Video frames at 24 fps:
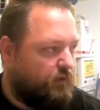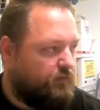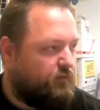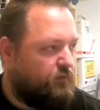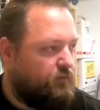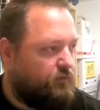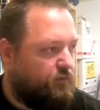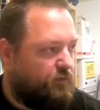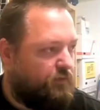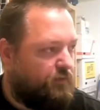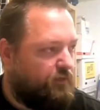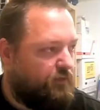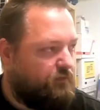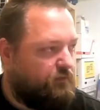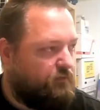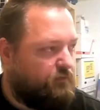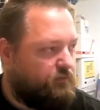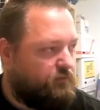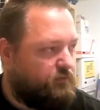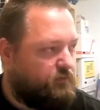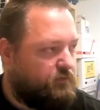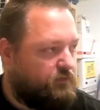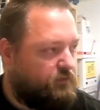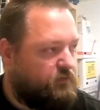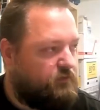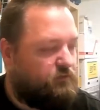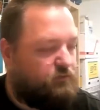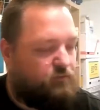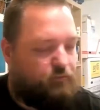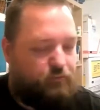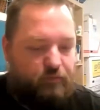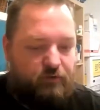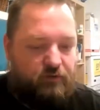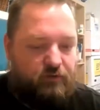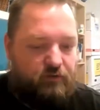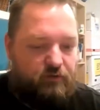don't think we need to
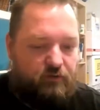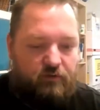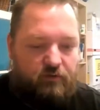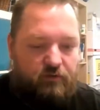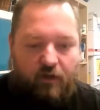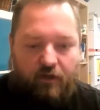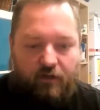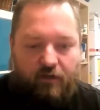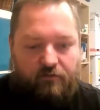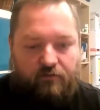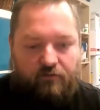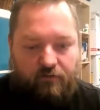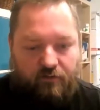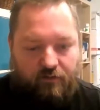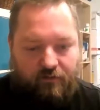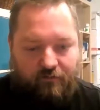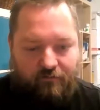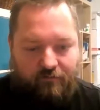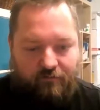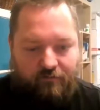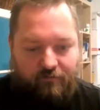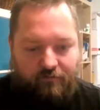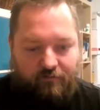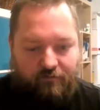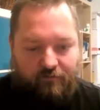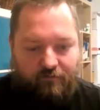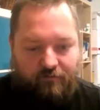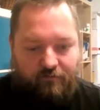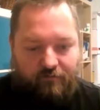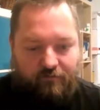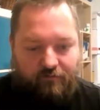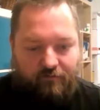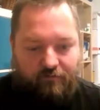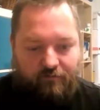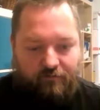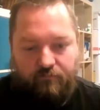be actually afraid of it.
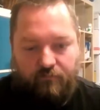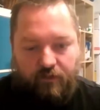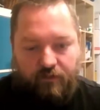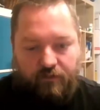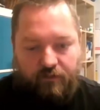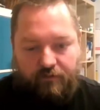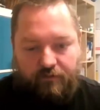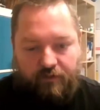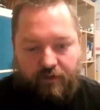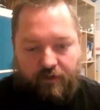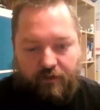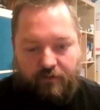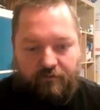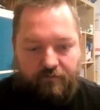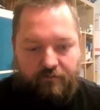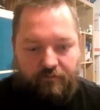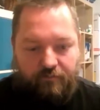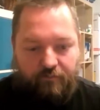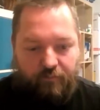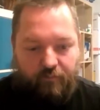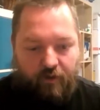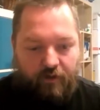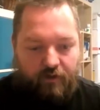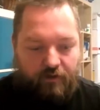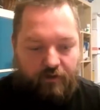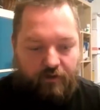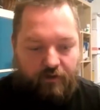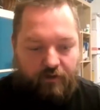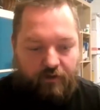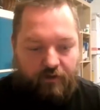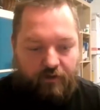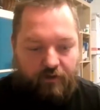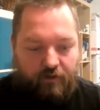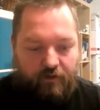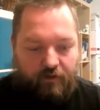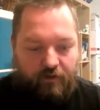That that's
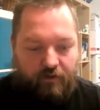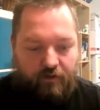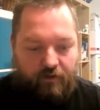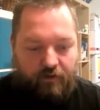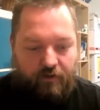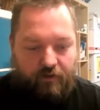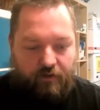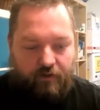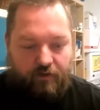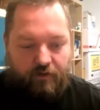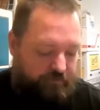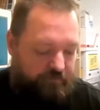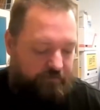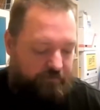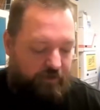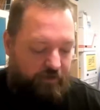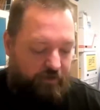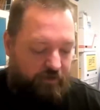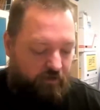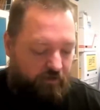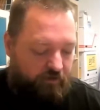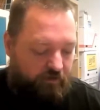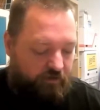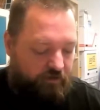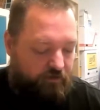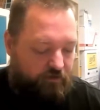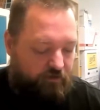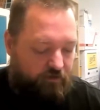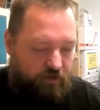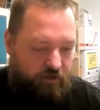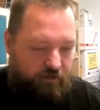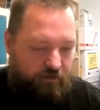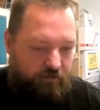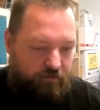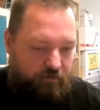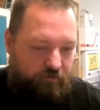my biggest take on it.
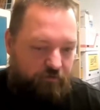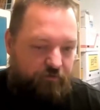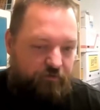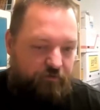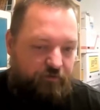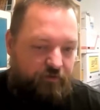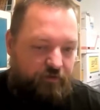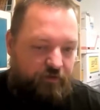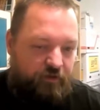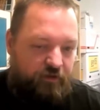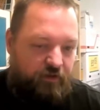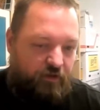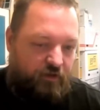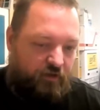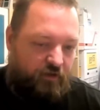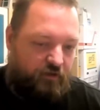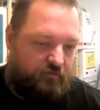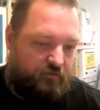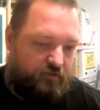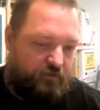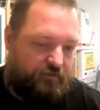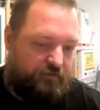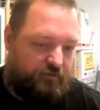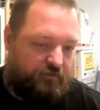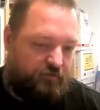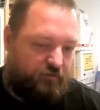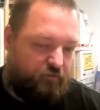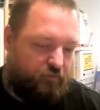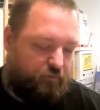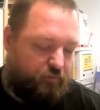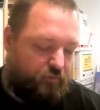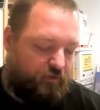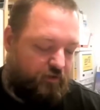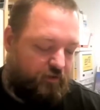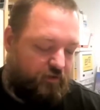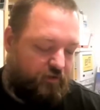I don't see any reason
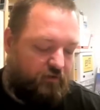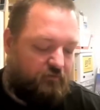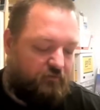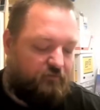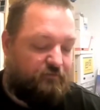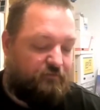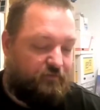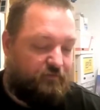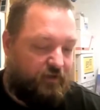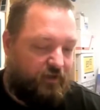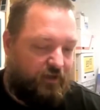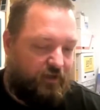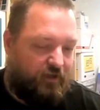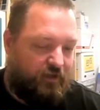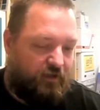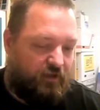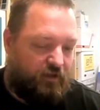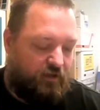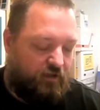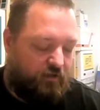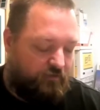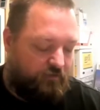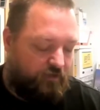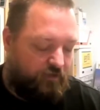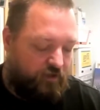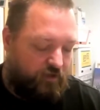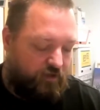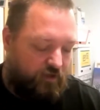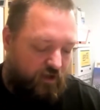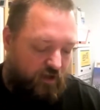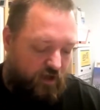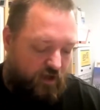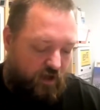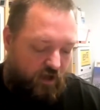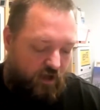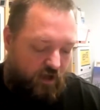to be afraid of it.
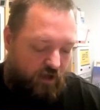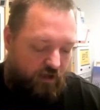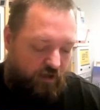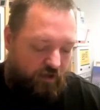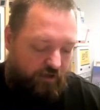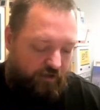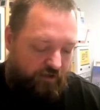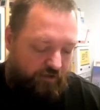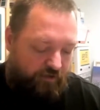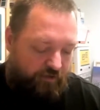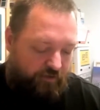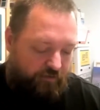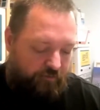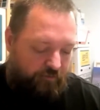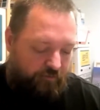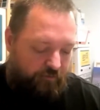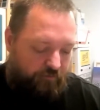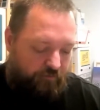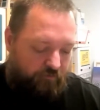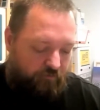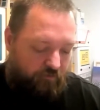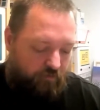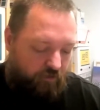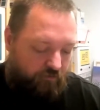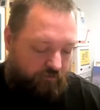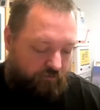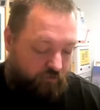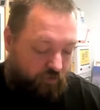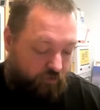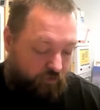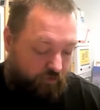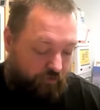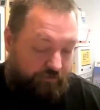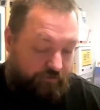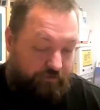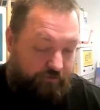Um, of
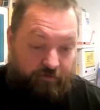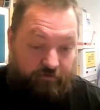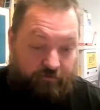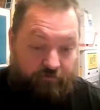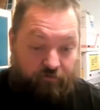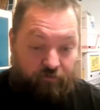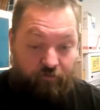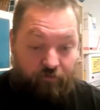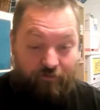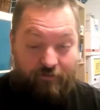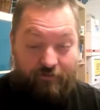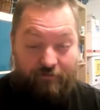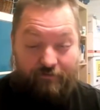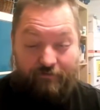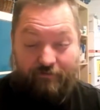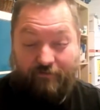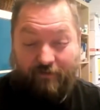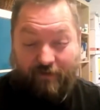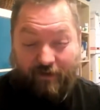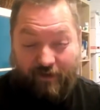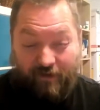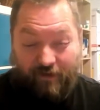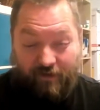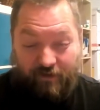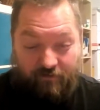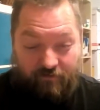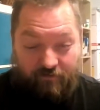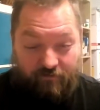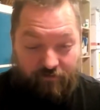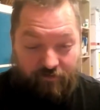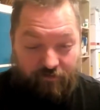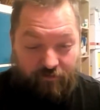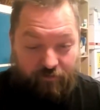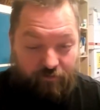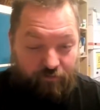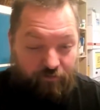course, if you're afraid
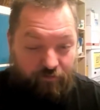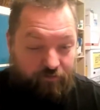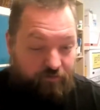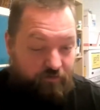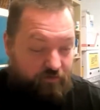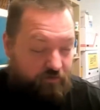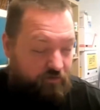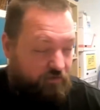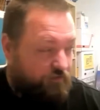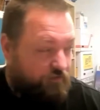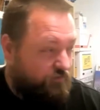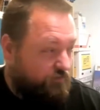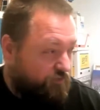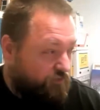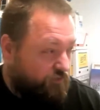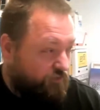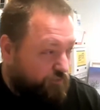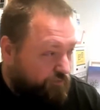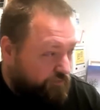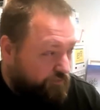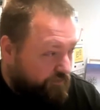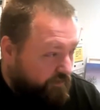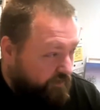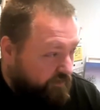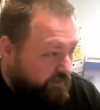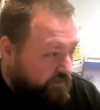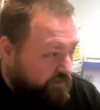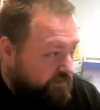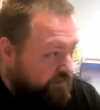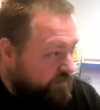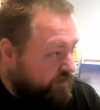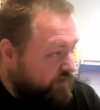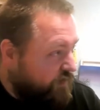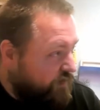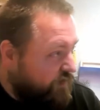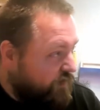of using losing,